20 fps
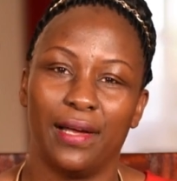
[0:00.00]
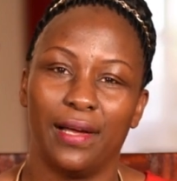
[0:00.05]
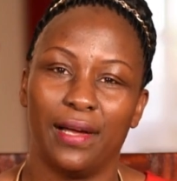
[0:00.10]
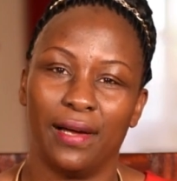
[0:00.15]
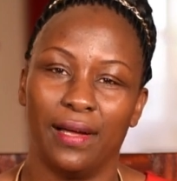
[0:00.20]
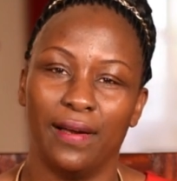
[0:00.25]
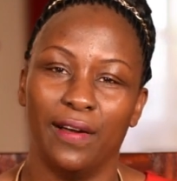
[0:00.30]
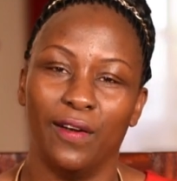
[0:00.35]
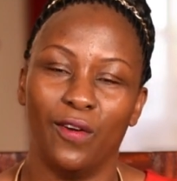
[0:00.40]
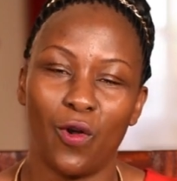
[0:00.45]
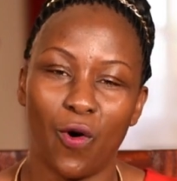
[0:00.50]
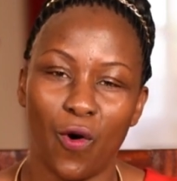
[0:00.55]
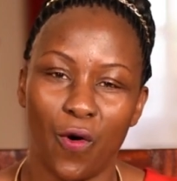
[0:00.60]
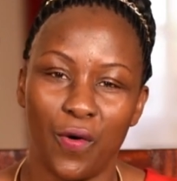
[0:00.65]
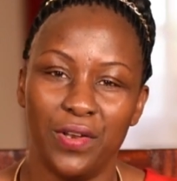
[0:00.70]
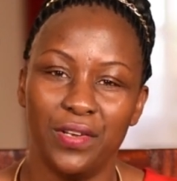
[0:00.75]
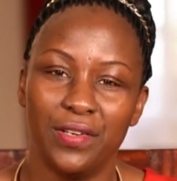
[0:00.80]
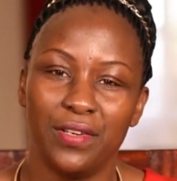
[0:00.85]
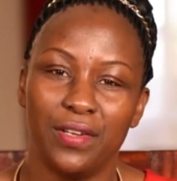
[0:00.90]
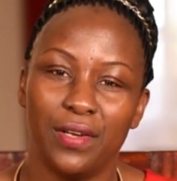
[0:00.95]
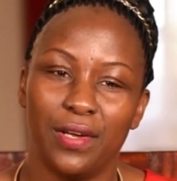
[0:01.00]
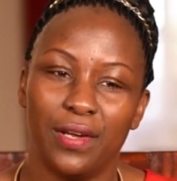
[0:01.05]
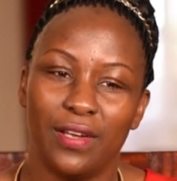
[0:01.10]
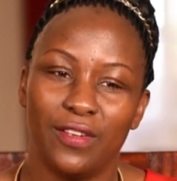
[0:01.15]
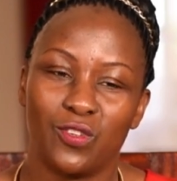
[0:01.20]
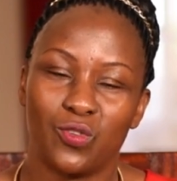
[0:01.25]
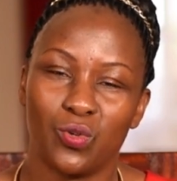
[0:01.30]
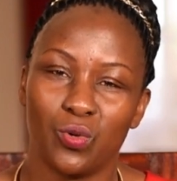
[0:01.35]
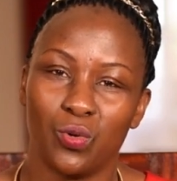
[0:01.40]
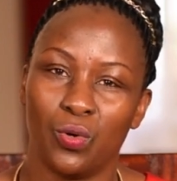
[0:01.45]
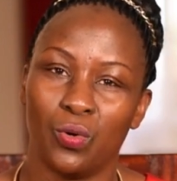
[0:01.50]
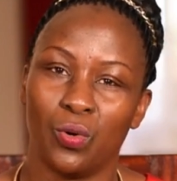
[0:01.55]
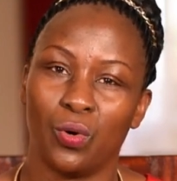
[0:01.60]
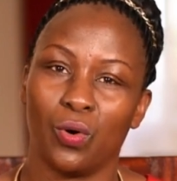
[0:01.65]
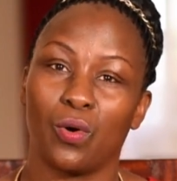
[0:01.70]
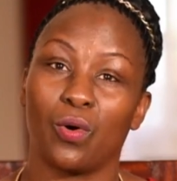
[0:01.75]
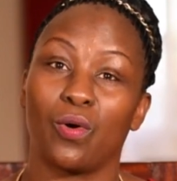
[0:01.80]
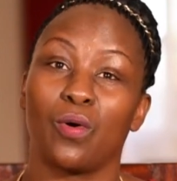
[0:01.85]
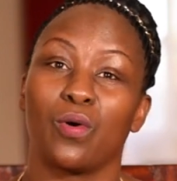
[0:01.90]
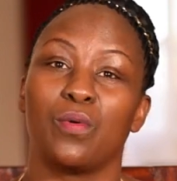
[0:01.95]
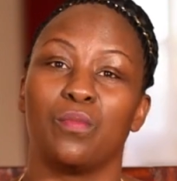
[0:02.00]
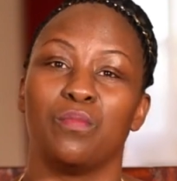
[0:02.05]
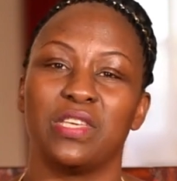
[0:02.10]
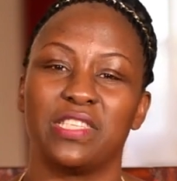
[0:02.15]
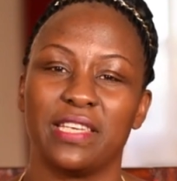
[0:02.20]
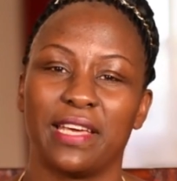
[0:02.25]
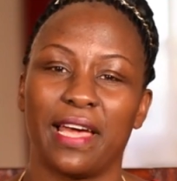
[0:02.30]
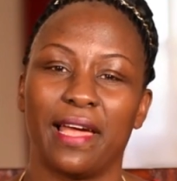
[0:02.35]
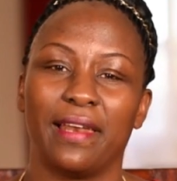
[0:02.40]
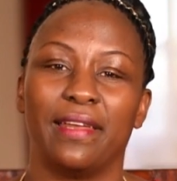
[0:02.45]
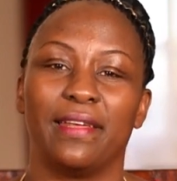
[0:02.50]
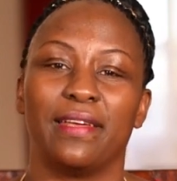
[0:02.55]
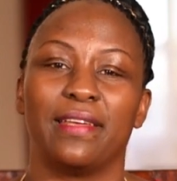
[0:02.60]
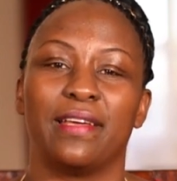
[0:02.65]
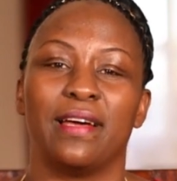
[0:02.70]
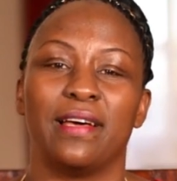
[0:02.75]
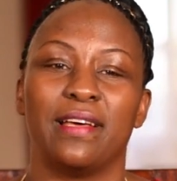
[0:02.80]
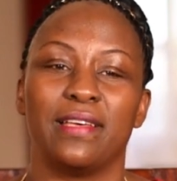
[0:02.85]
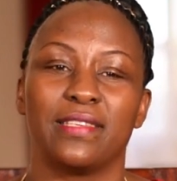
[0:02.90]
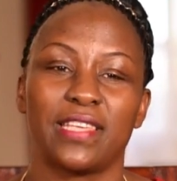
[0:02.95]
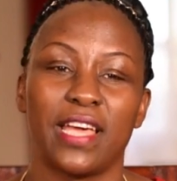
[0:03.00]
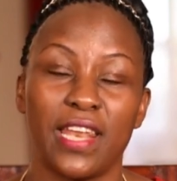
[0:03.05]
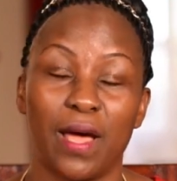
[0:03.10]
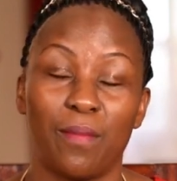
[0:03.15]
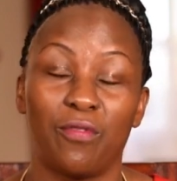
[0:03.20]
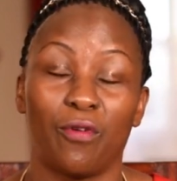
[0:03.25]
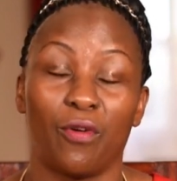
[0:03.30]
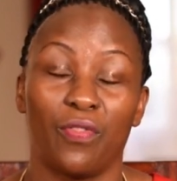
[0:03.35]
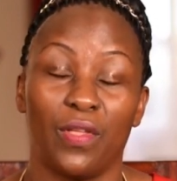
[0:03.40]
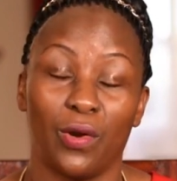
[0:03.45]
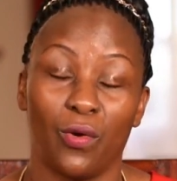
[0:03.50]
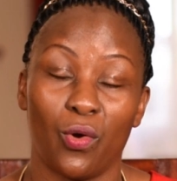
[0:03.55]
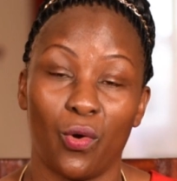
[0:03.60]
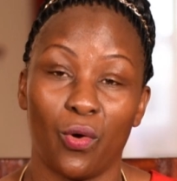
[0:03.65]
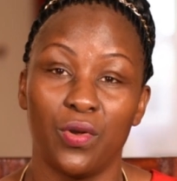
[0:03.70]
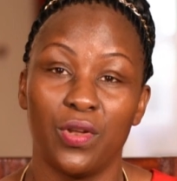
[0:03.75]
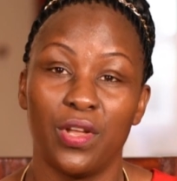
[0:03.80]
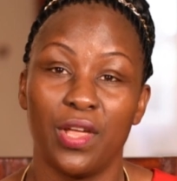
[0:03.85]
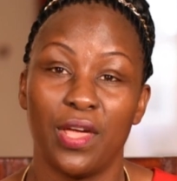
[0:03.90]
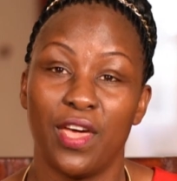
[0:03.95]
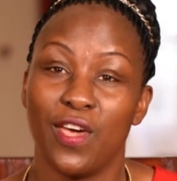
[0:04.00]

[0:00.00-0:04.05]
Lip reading: loan to basically sign up for the loan,